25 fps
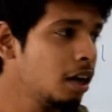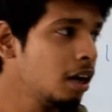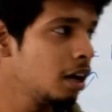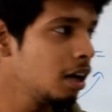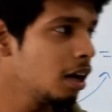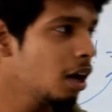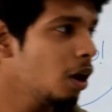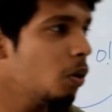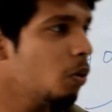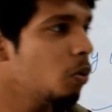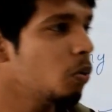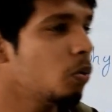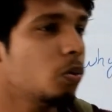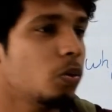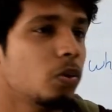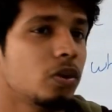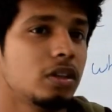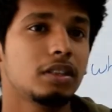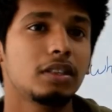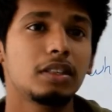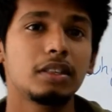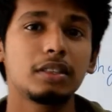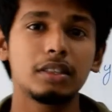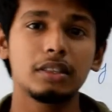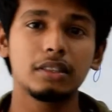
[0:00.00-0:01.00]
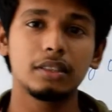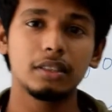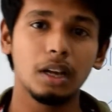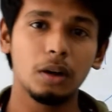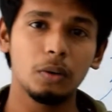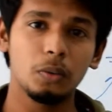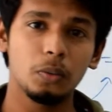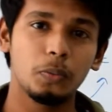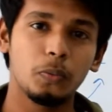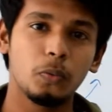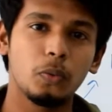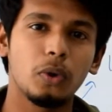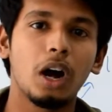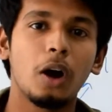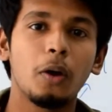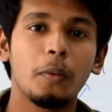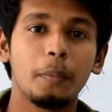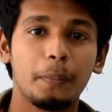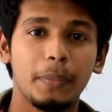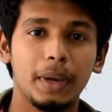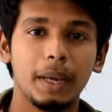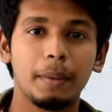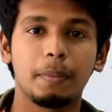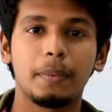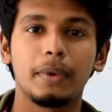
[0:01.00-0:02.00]
Now, this is
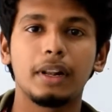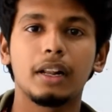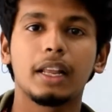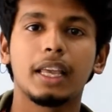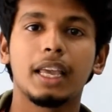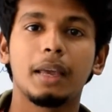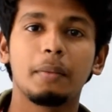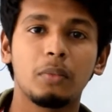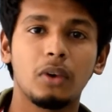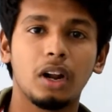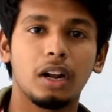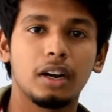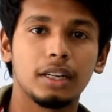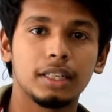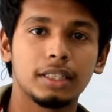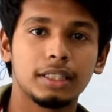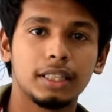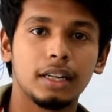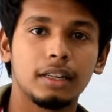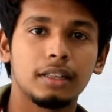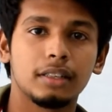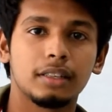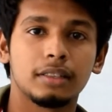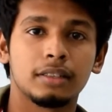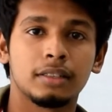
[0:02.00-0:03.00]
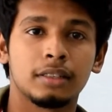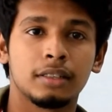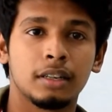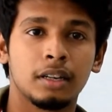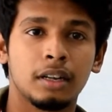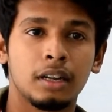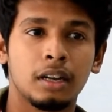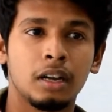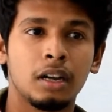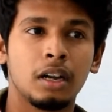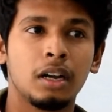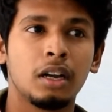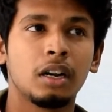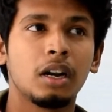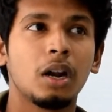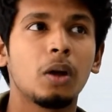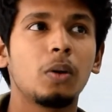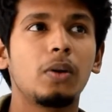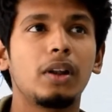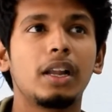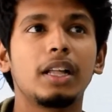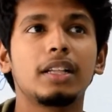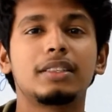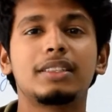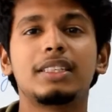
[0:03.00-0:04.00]
how people came to understand this. Now,
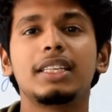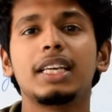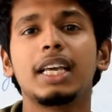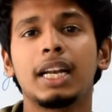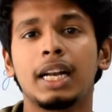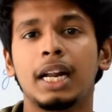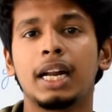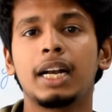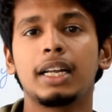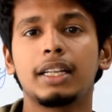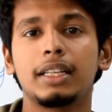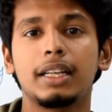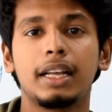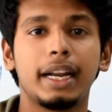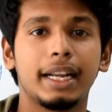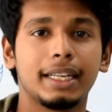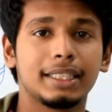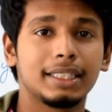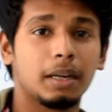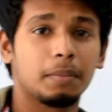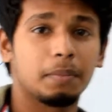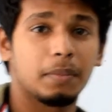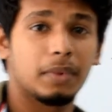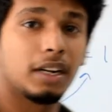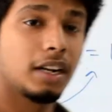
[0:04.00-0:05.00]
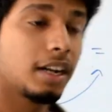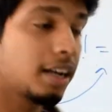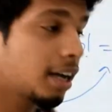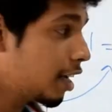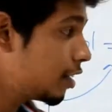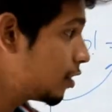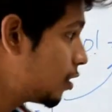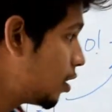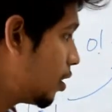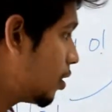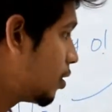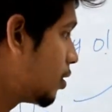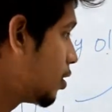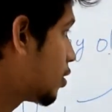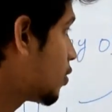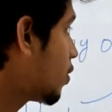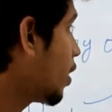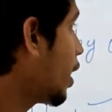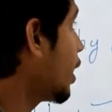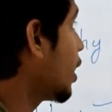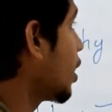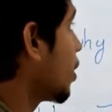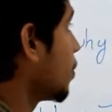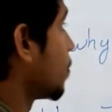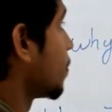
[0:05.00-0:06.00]
let's see another example. Consider this
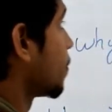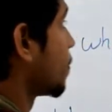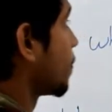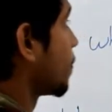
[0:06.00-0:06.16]
diagram.